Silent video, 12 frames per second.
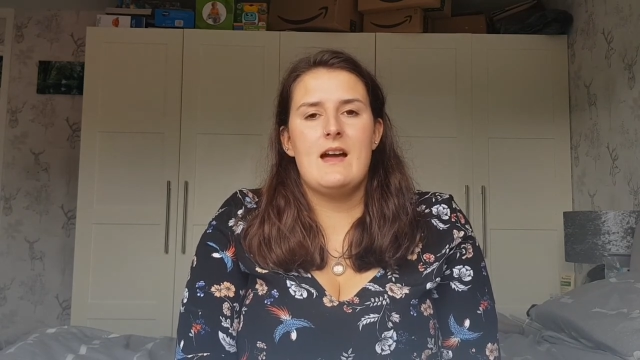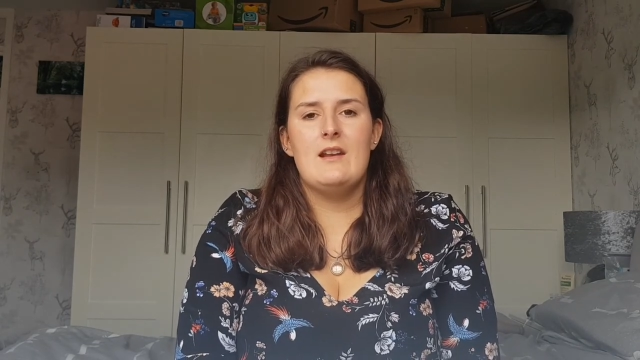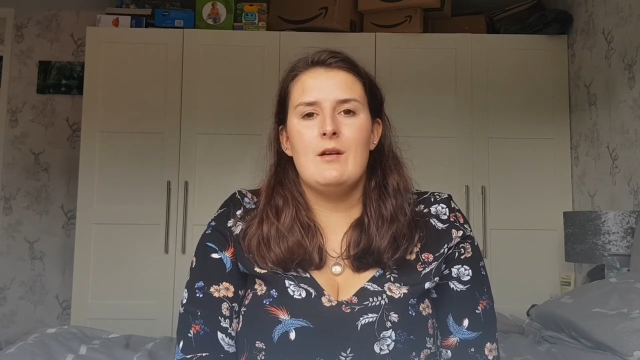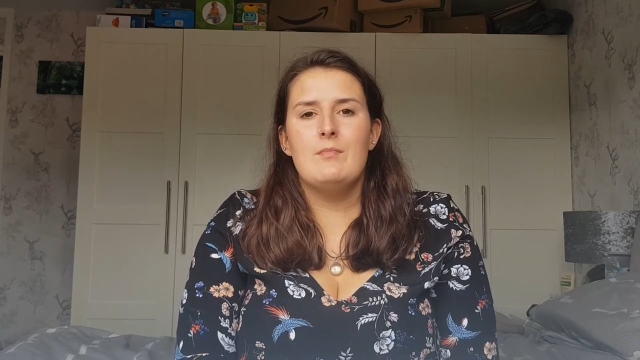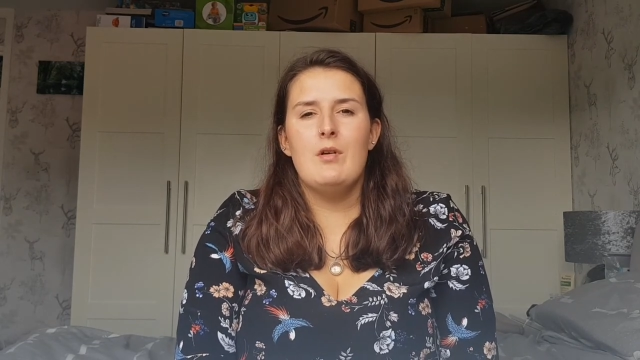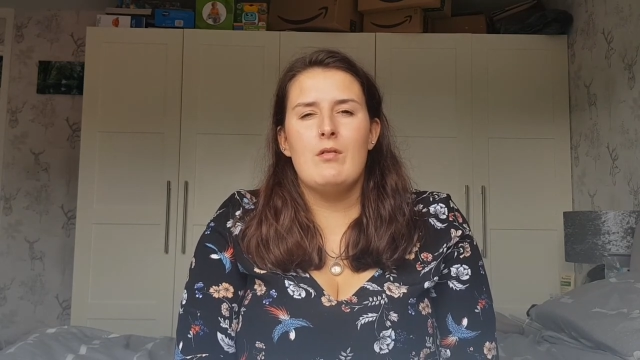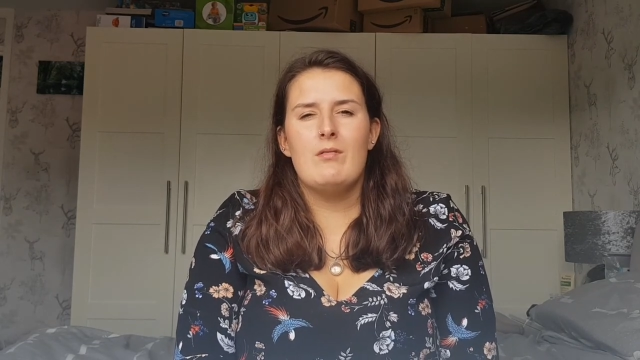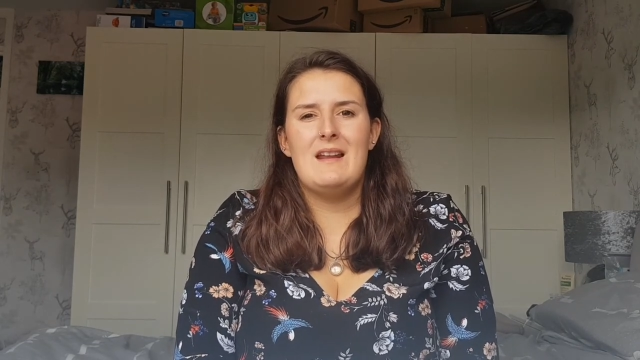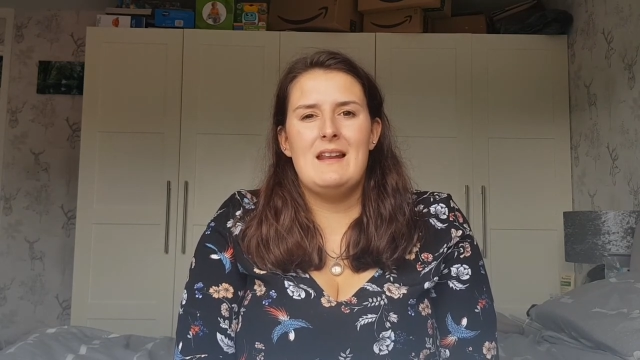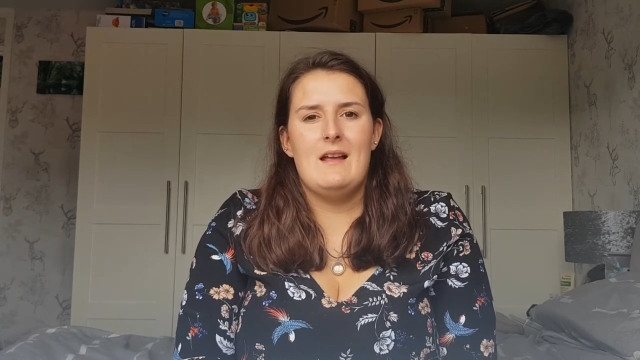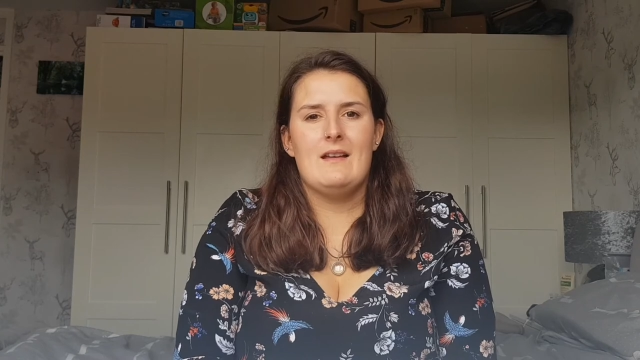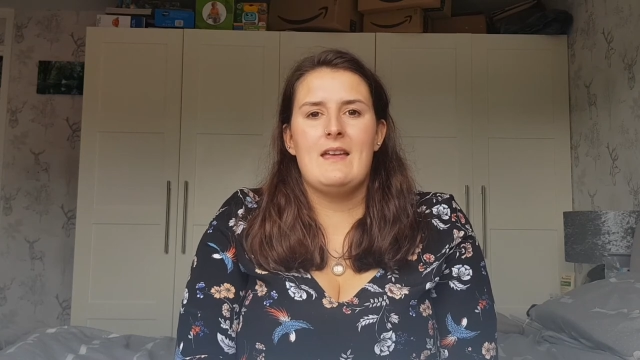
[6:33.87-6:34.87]
and I'm not
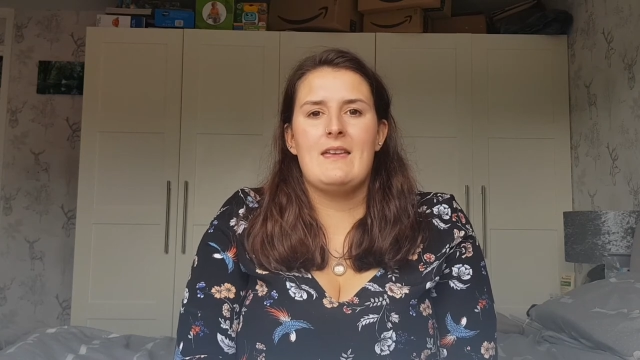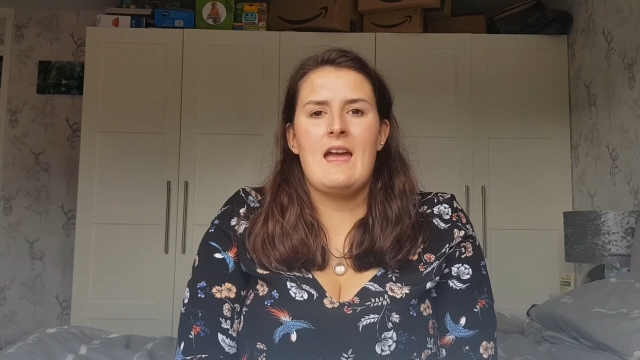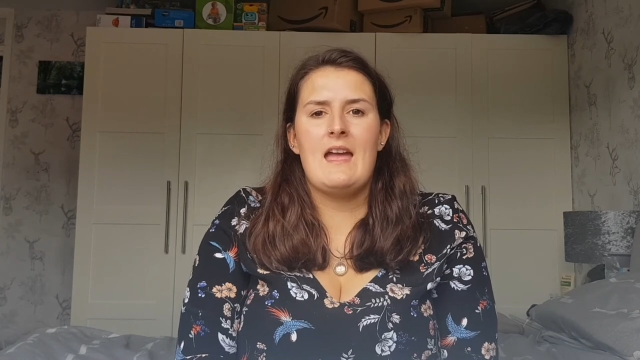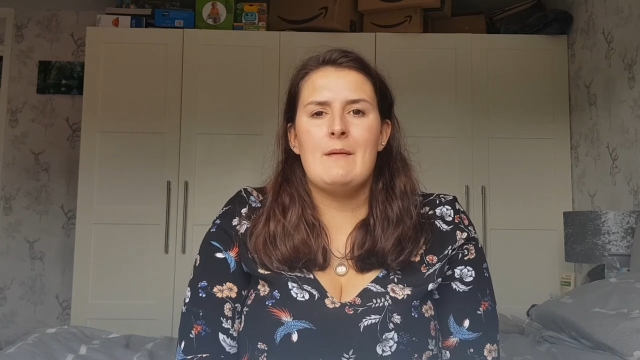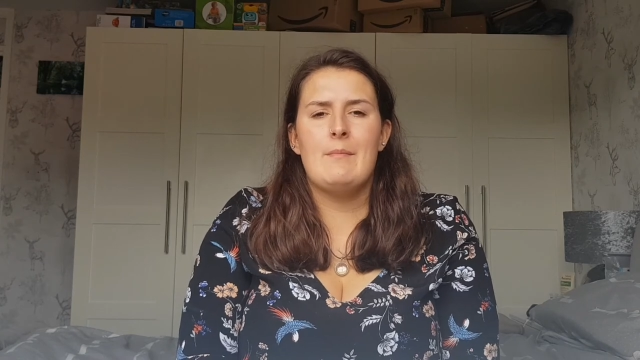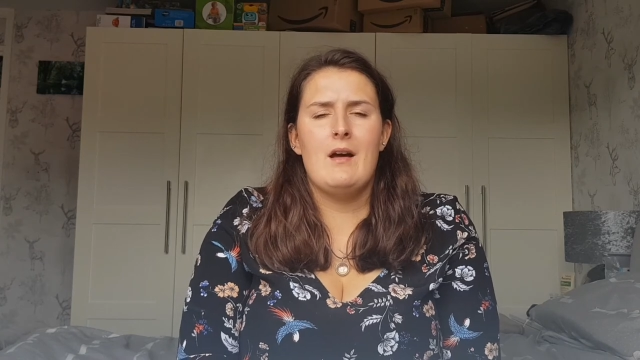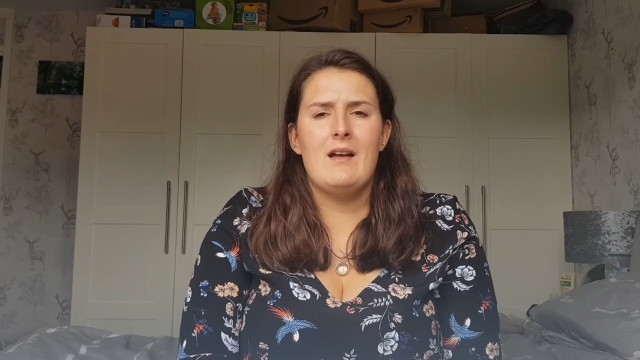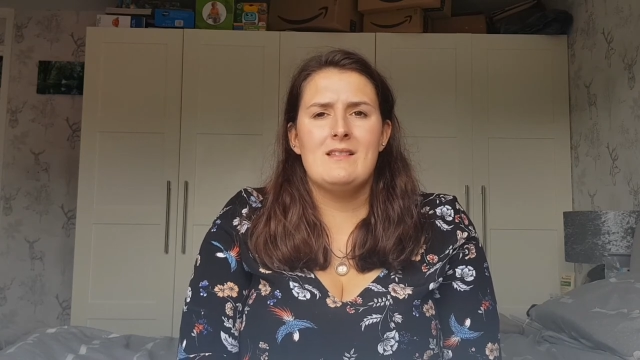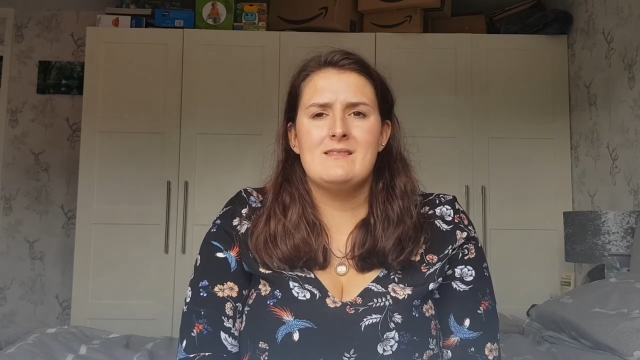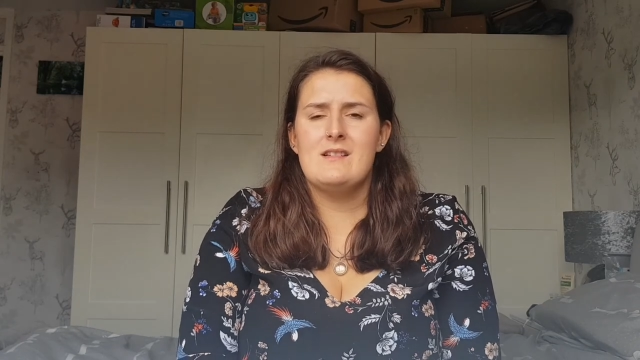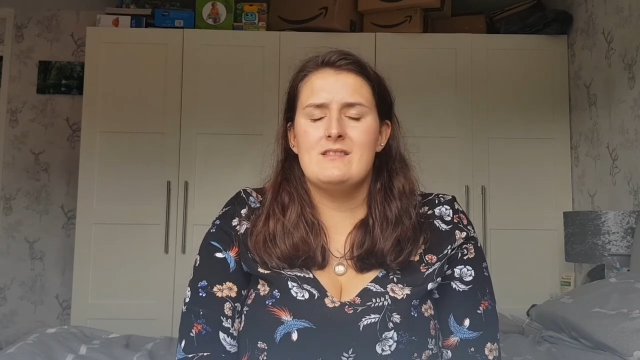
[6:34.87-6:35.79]
really like a cake person,